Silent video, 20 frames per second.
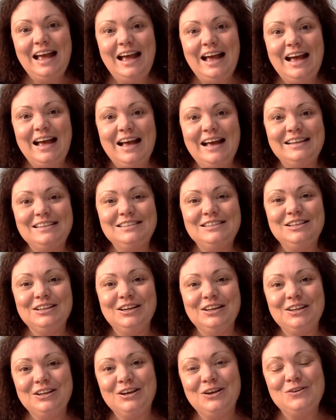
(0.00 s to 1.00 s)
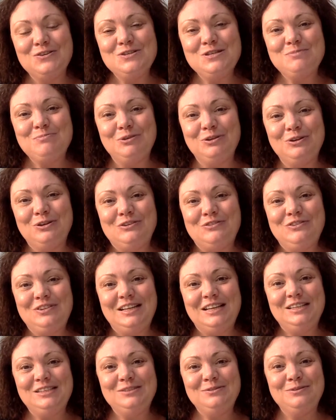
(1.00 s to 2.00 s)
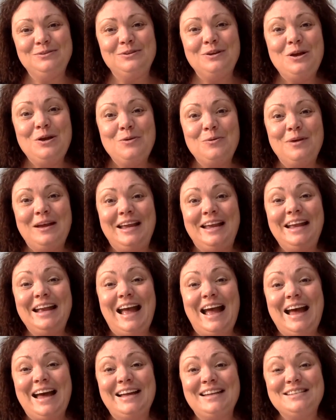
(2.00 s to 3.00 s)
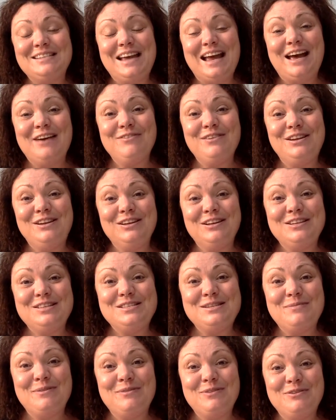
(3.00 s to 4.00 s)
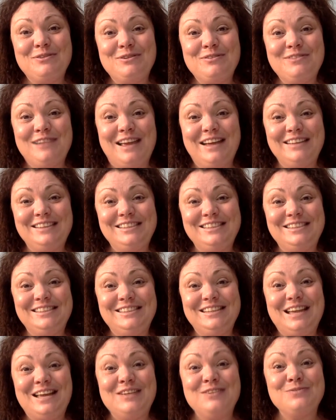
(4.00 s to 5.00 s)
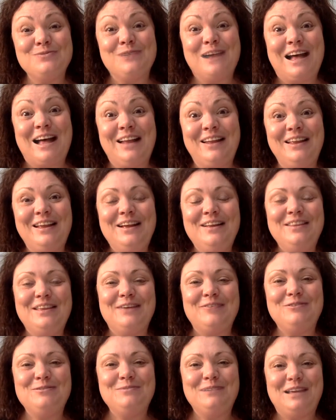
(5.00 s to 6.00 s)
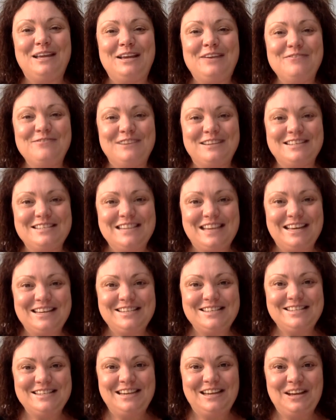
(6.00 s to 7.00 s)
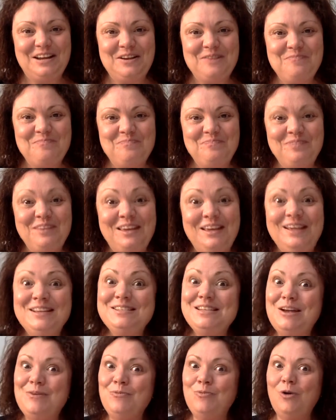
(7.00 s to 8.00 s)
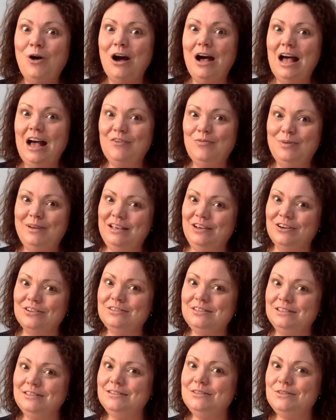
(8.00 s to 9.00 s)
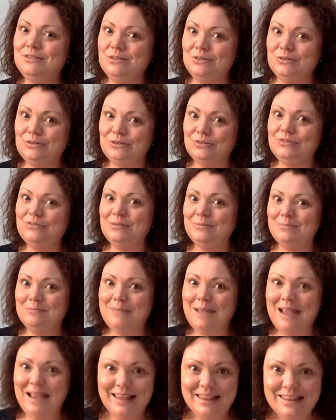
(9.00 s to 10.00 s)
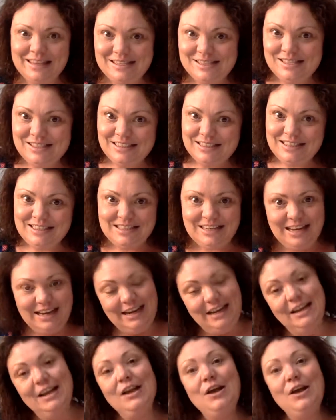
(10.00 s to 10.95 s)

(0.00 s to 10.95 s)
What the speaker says: and look at the Gospel for this week and have a look at some of the reflection as well, that would be fantastic. So what have we got in store for maths today?